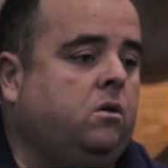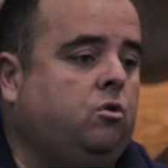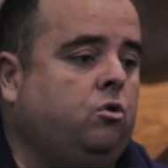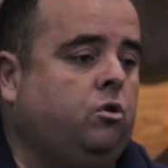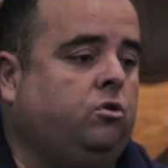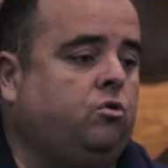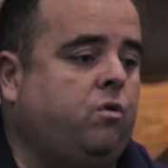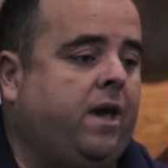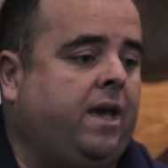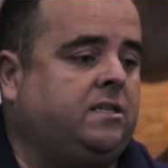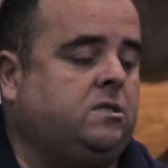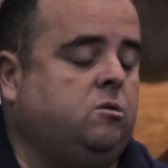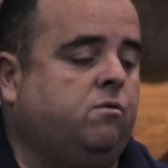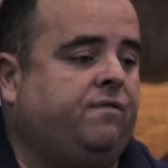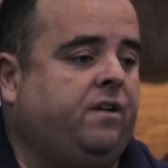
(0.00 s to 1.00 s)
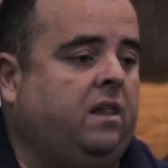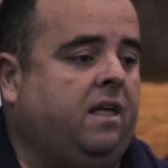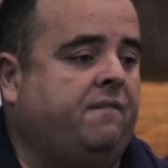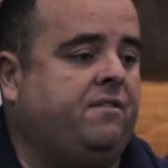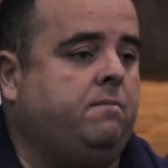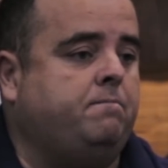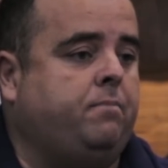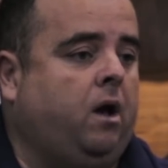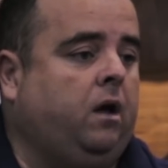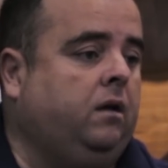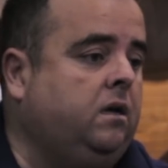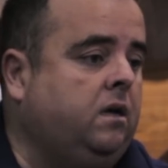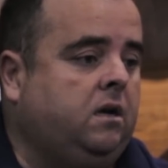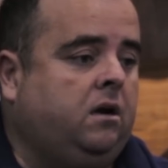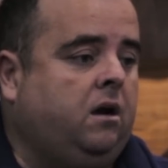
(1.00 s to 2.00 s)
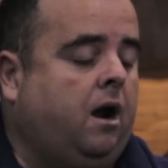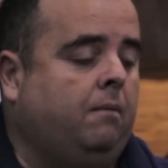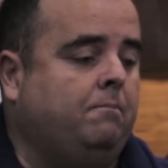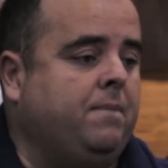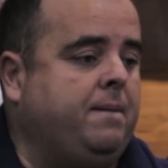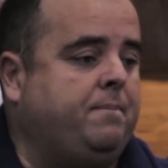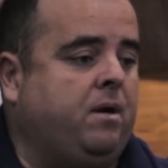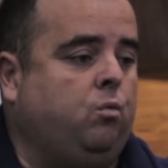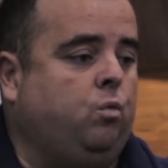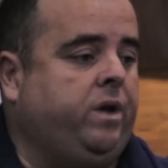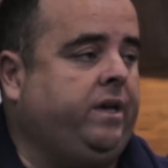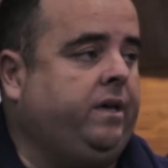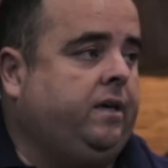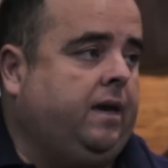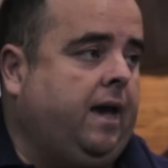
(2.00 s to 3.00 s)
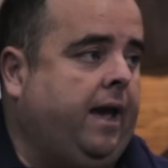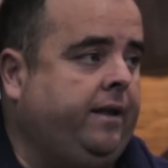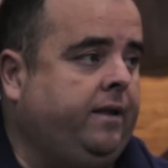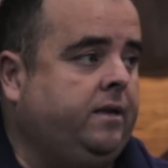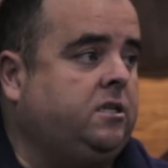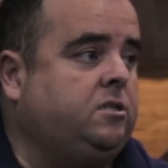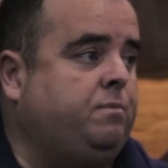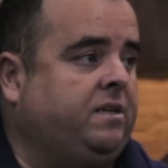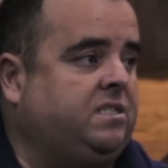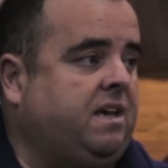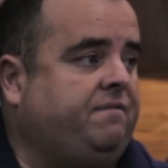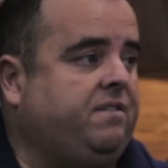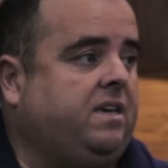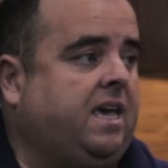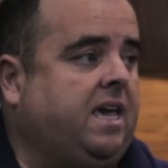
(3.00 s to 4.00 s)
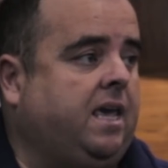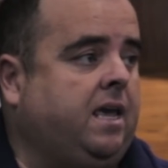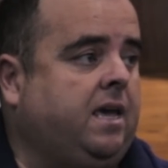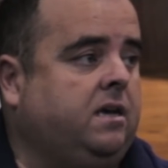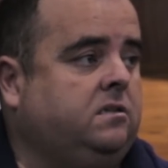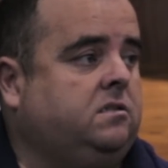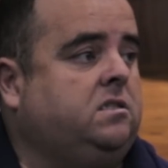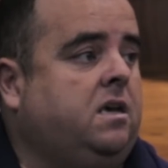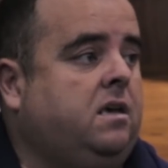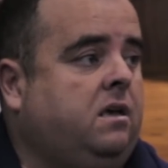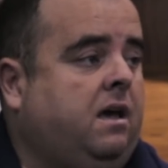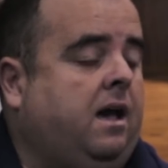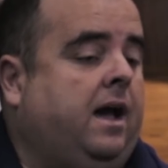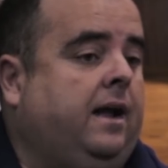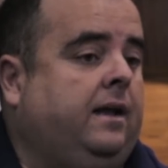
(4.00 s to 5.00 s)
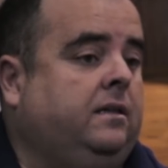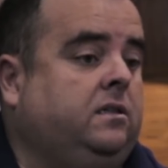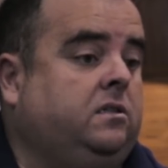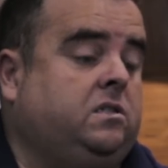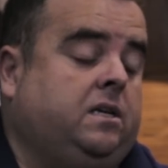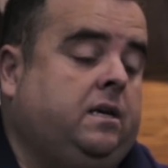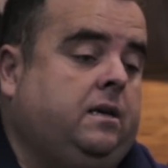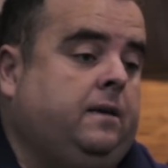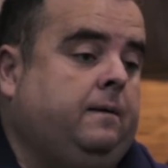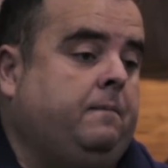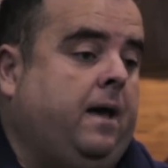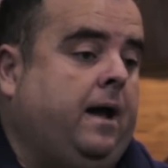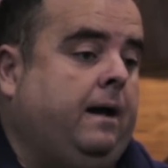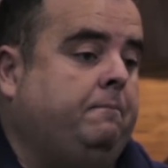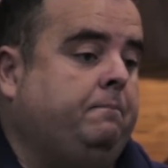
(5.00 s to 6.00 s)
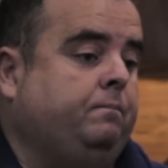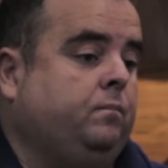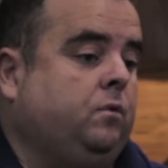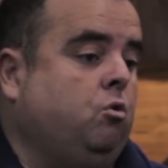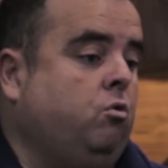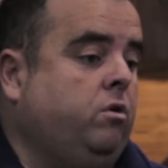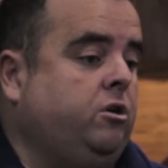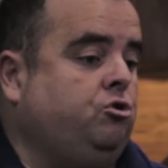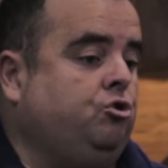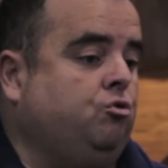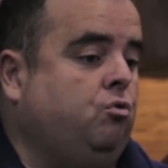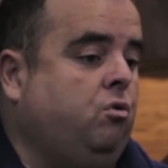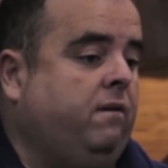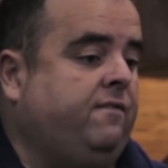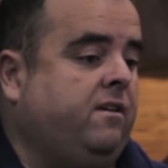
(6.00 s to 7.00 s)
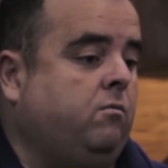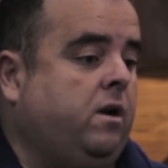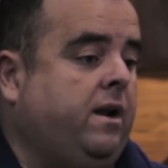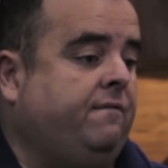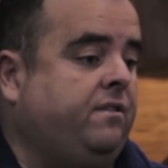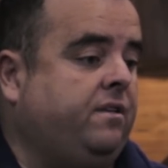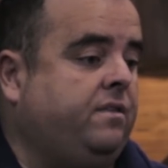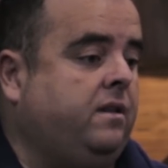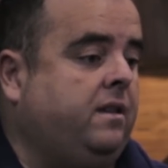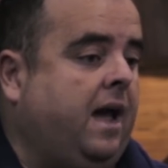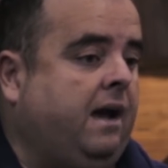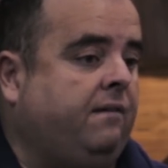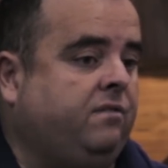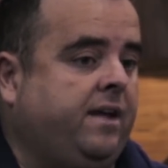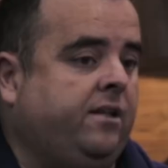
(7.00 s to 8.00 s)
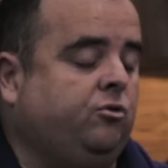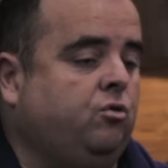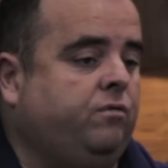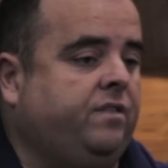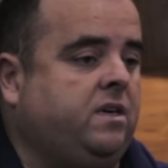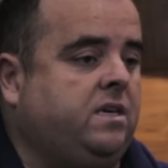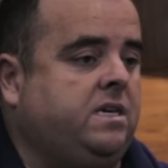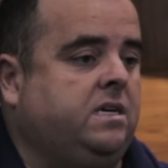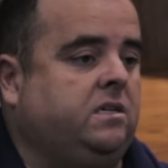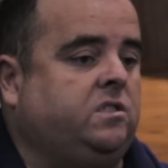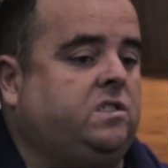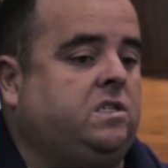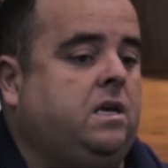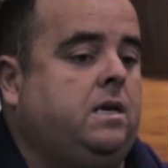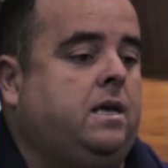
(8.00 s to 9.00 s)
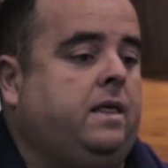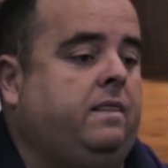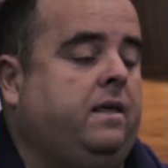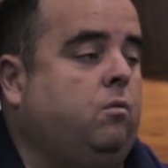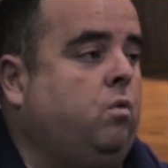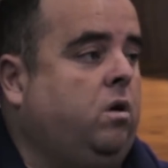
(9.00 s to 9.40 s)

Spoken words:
who do SEO for a living but are maybe weak in specific areas, and I'm going to show everyone everything that I've learned over the years that